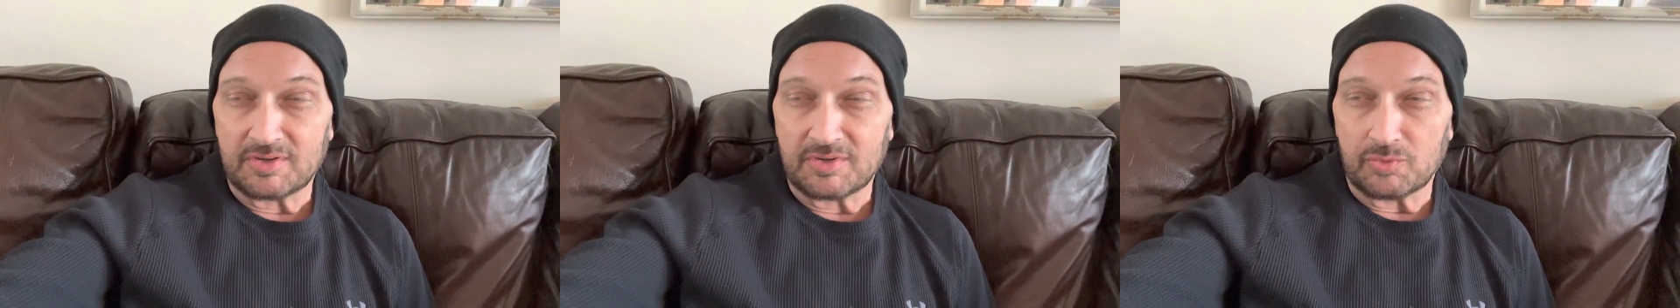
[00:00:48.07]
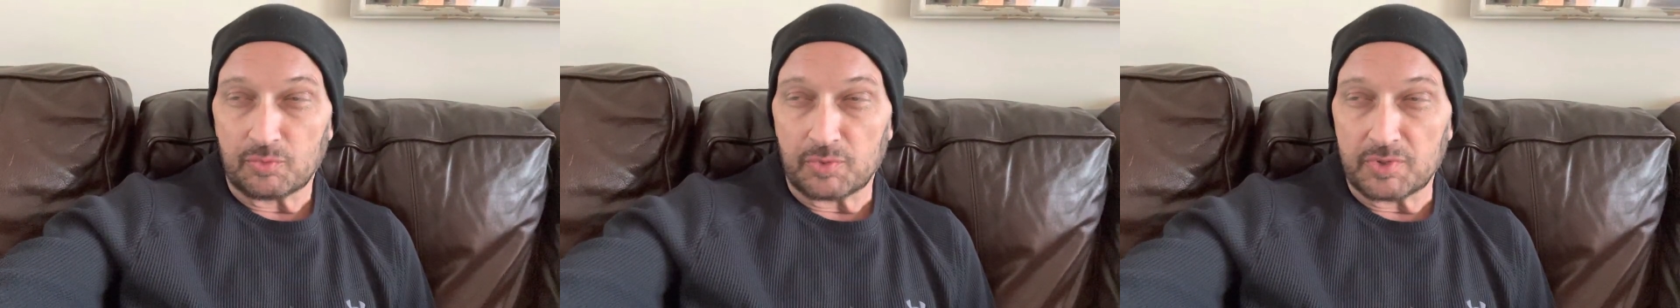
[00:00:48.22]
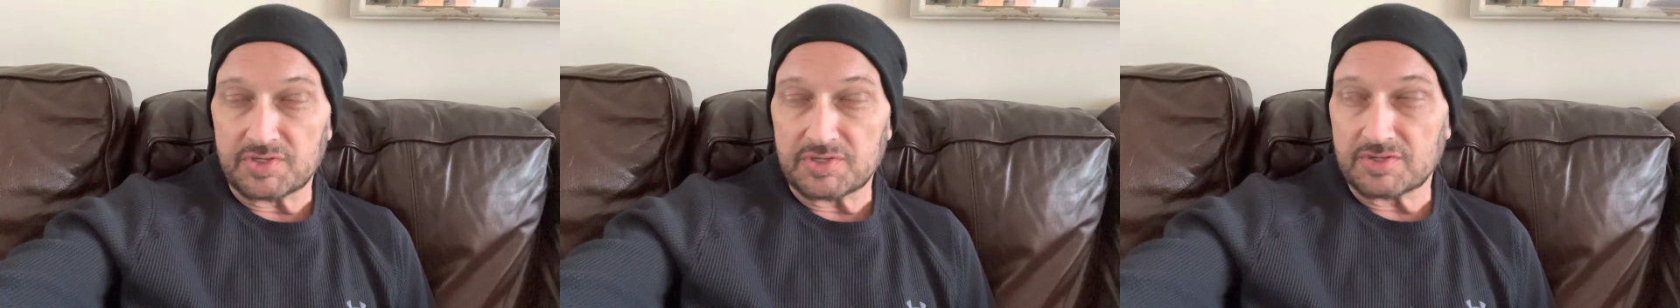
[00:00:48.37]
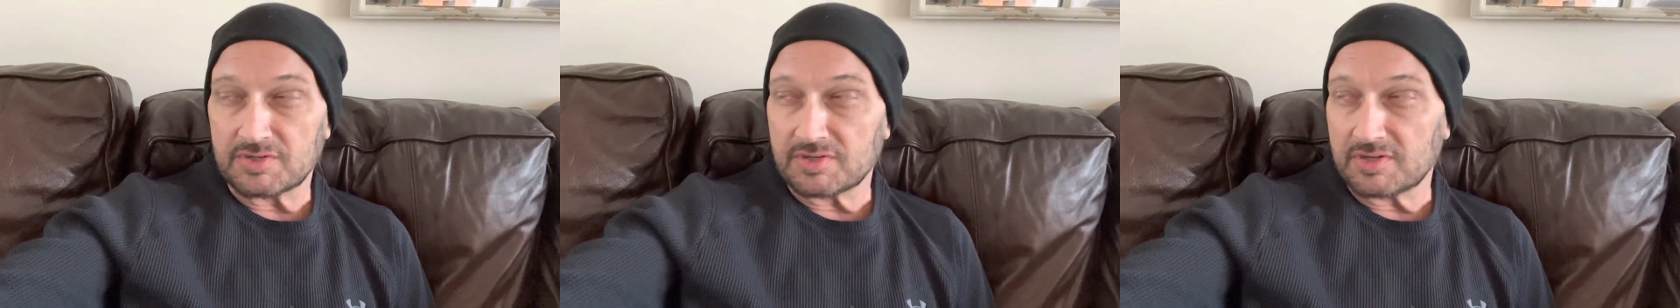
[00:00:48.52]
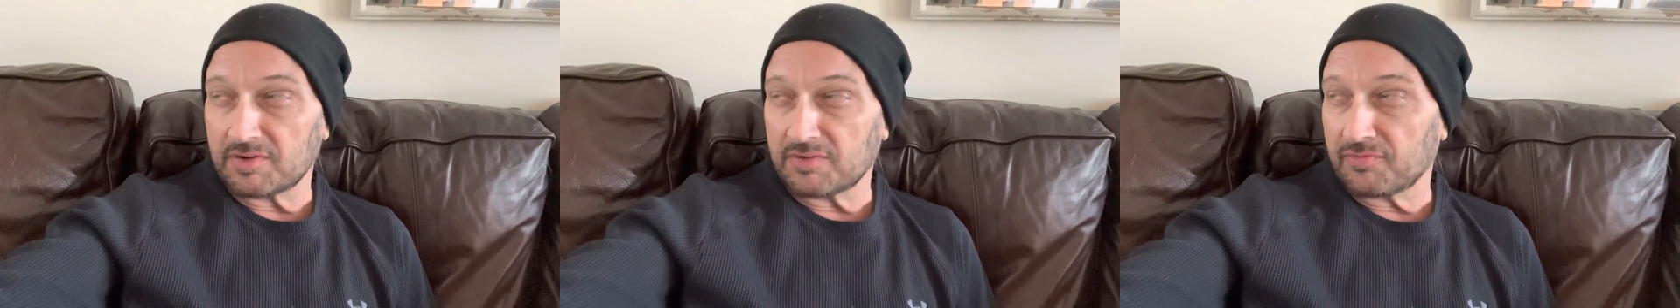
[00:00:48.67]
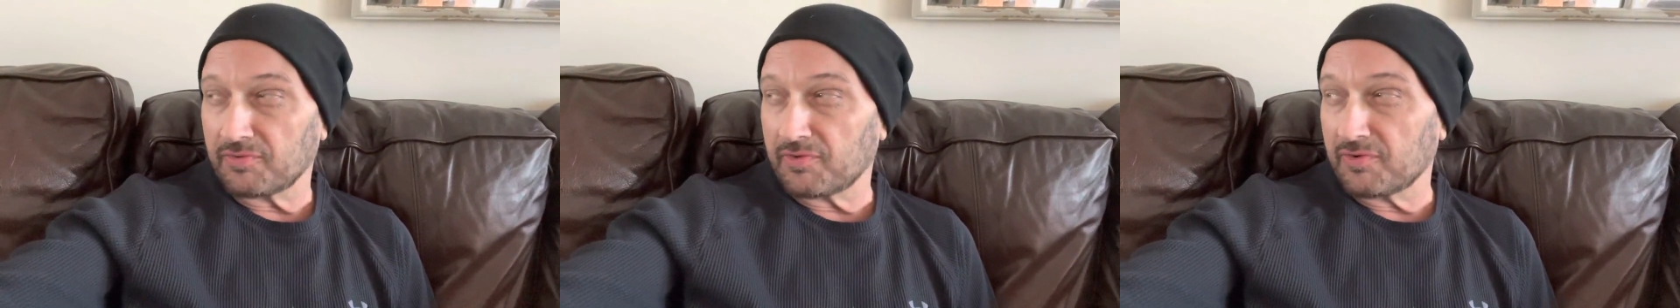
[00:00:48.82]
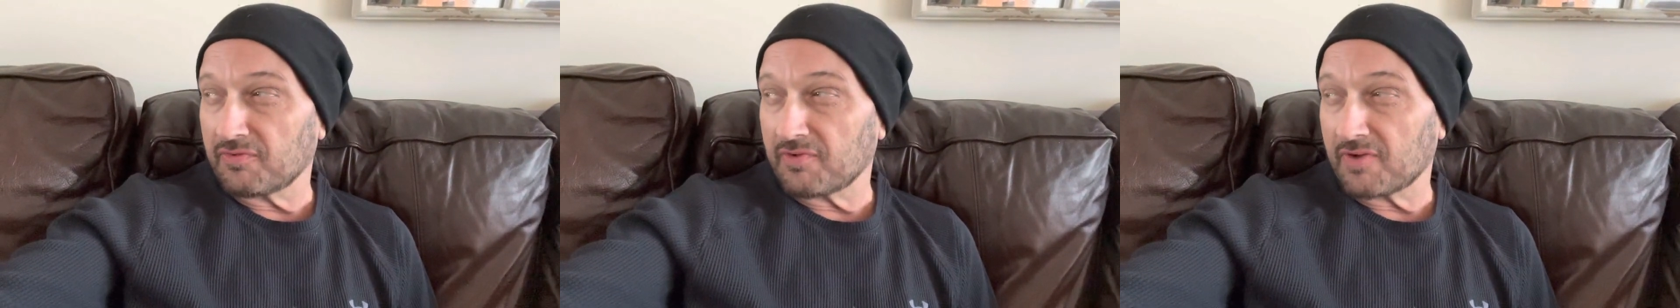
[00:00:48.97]
which
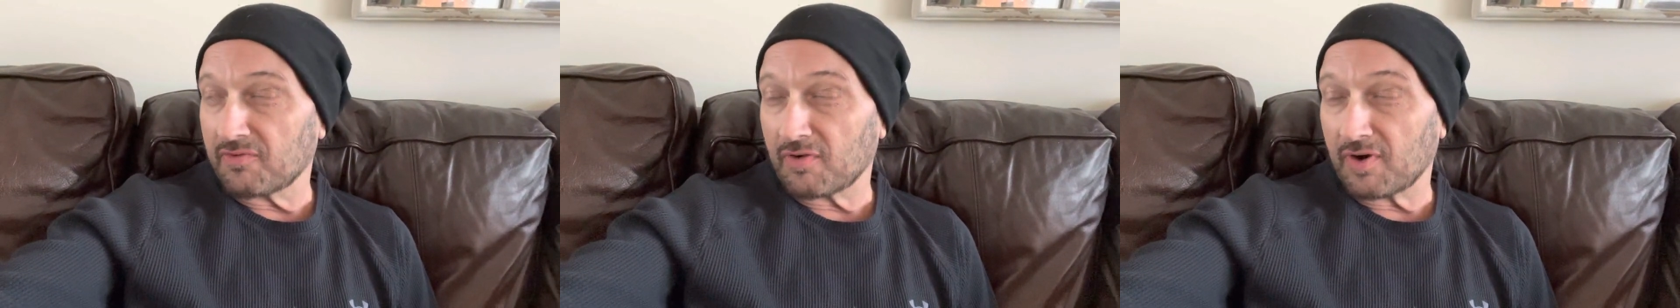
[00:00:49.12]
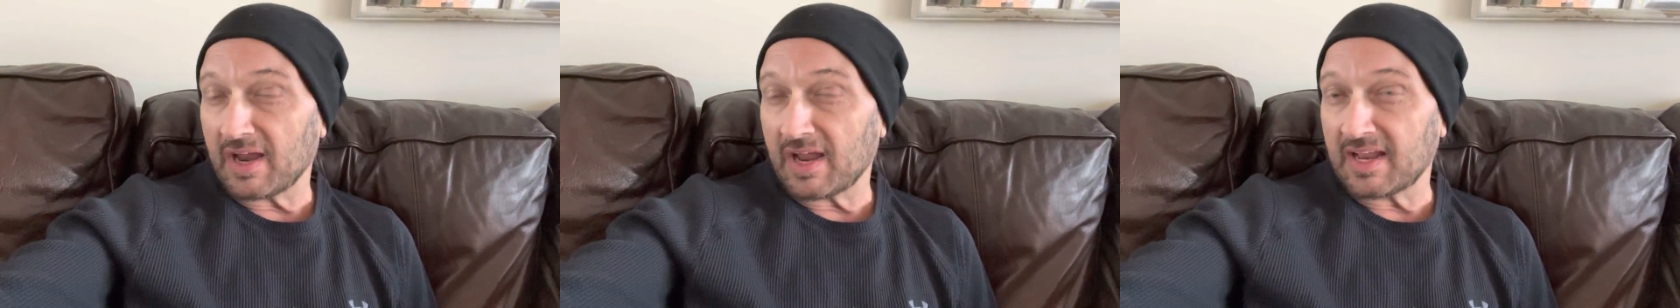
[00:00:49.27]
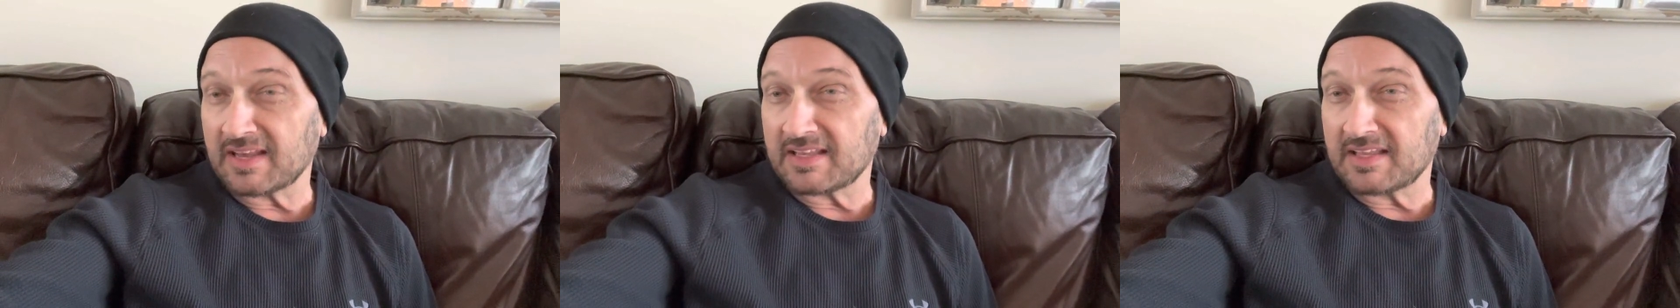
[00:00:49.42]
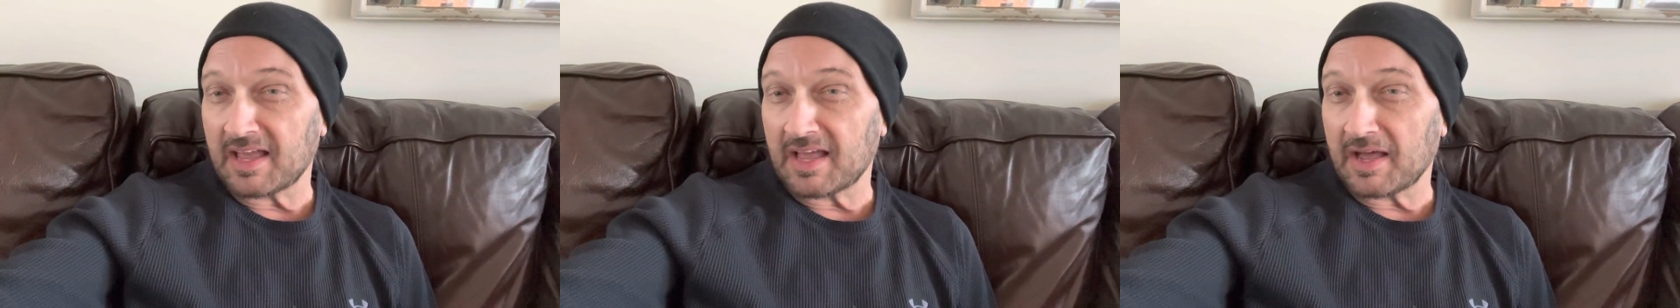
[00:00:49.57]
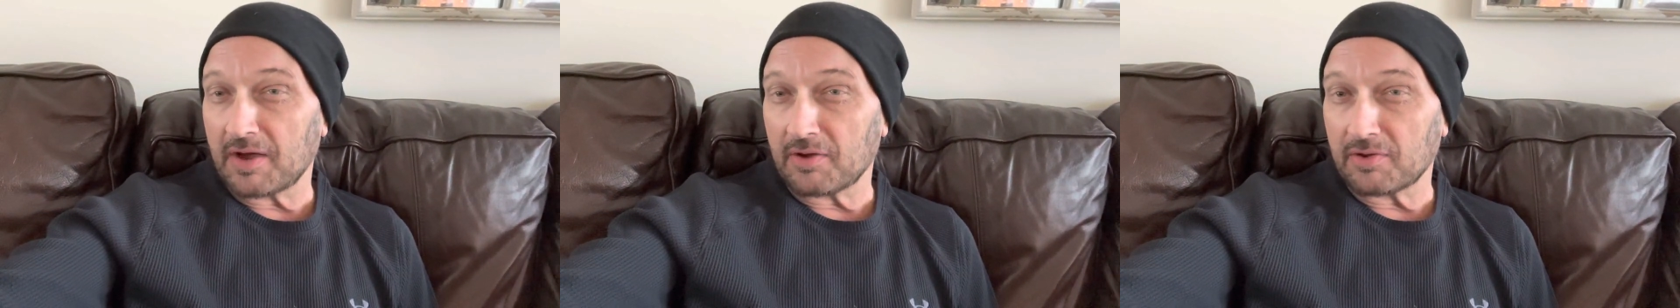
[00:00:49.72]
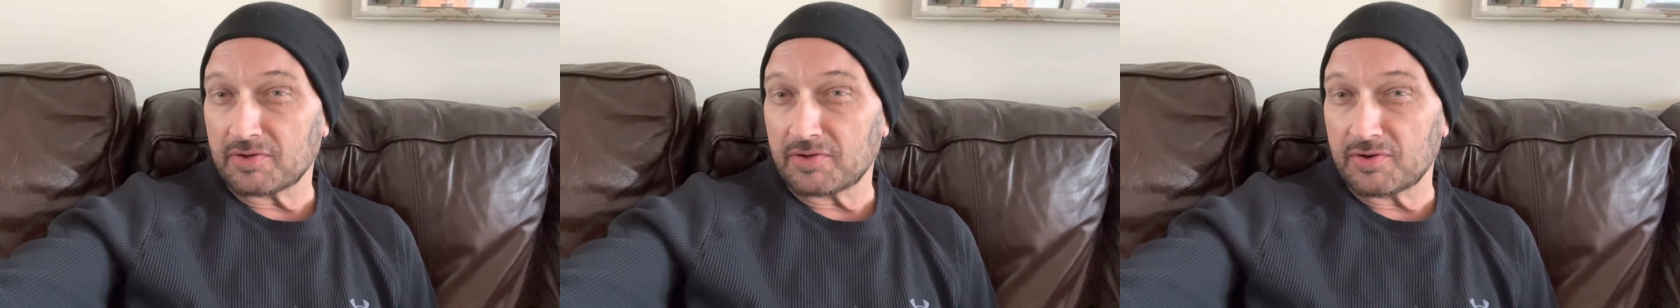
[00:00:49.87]
if you've ever had gout,